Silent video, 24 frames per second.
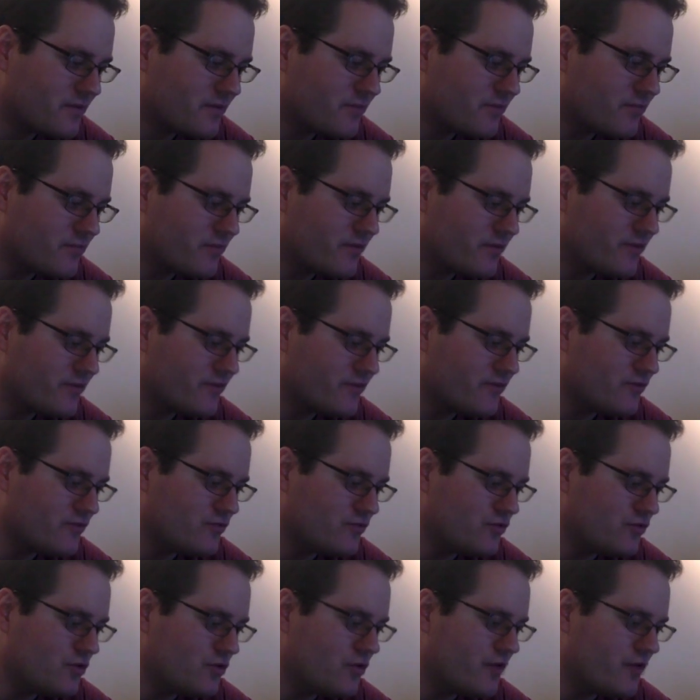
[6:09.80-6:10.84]
Princes who
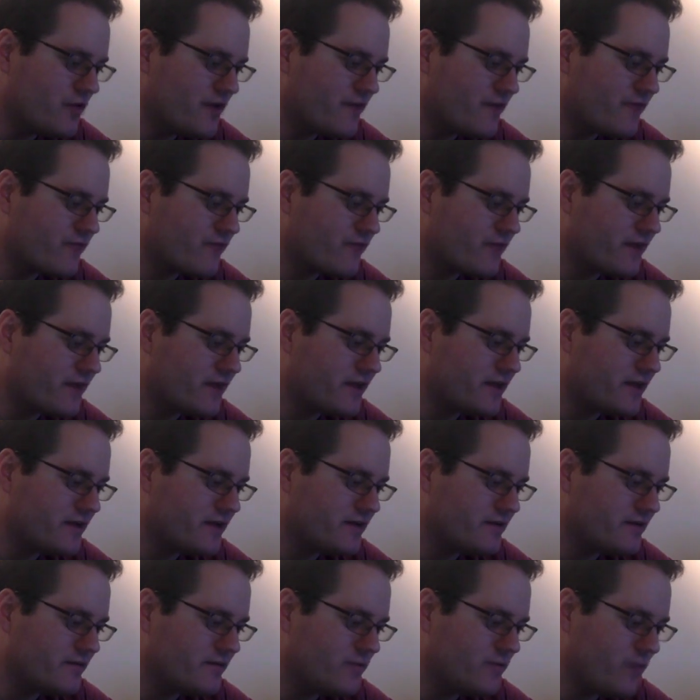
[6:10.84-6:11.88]
look like
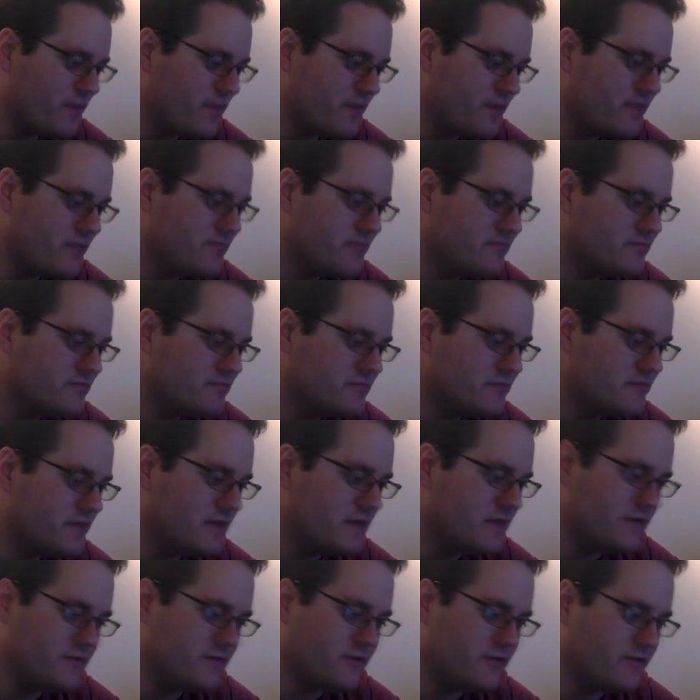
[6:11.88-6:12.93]
freaking women.
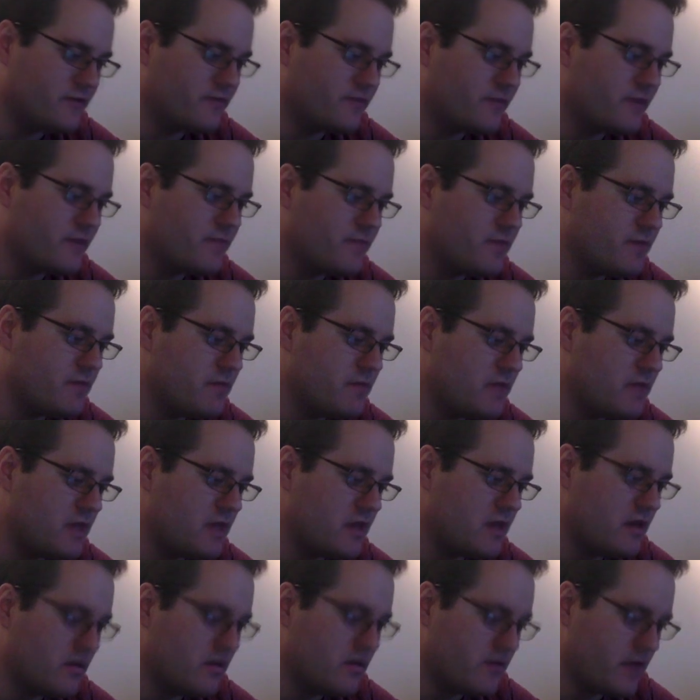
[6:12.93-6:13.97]
It just might be
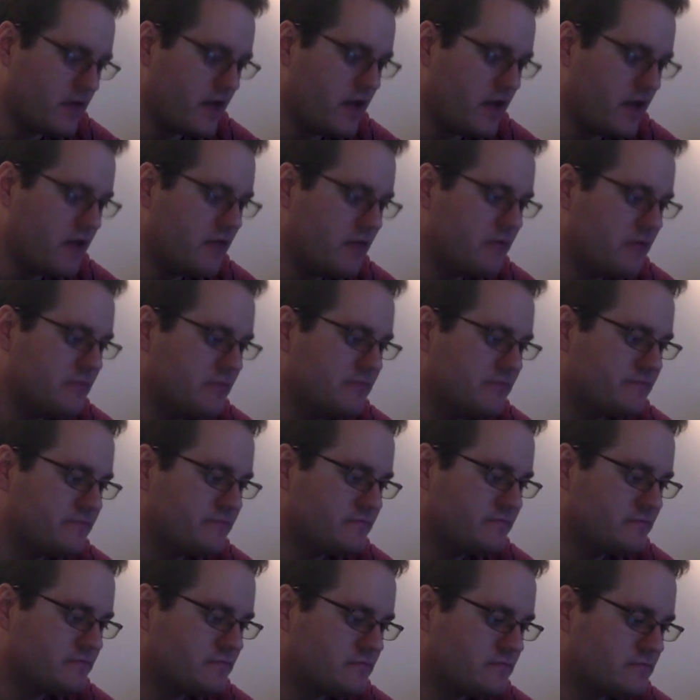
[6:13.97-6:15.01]
me. Okay.
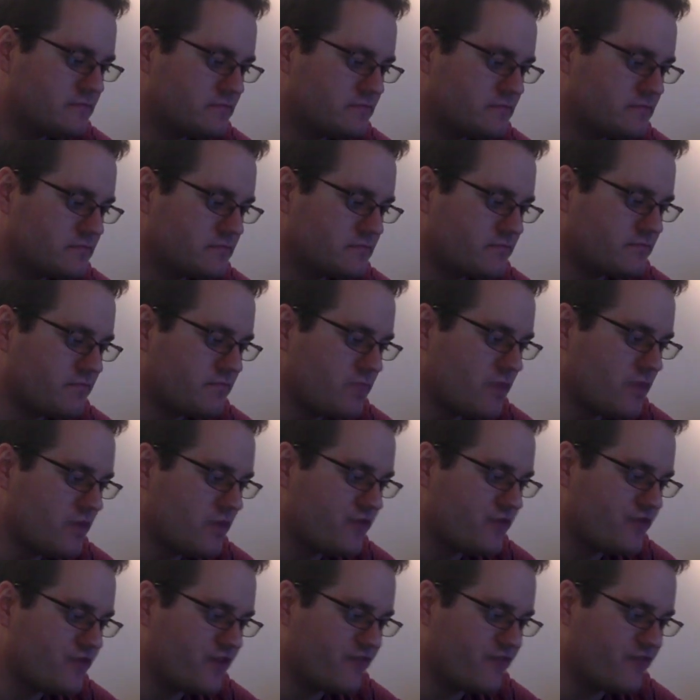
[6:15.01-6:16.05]

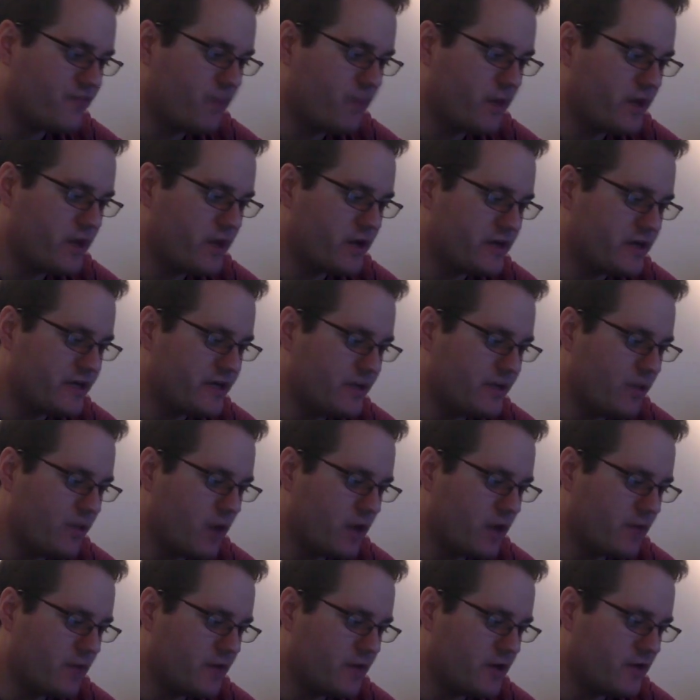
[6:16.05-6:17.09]
Chef Boyardee
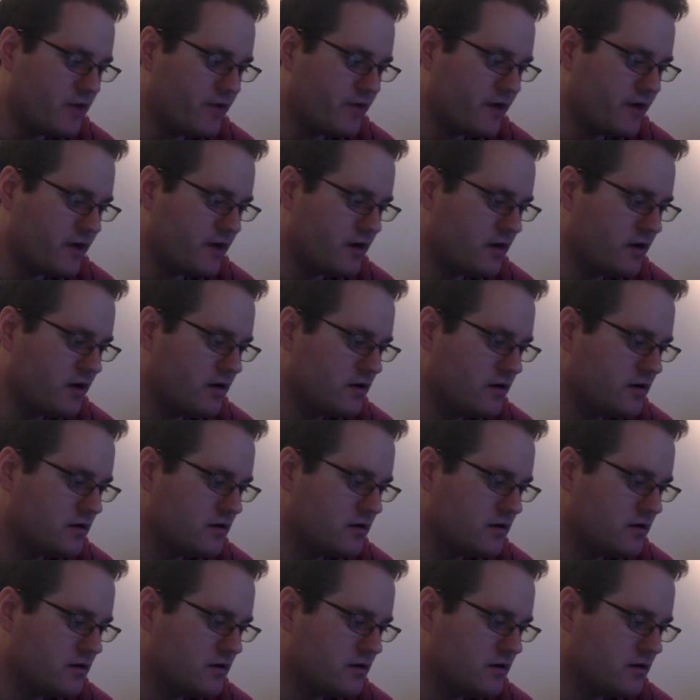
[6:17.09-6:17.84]
wannabe over here.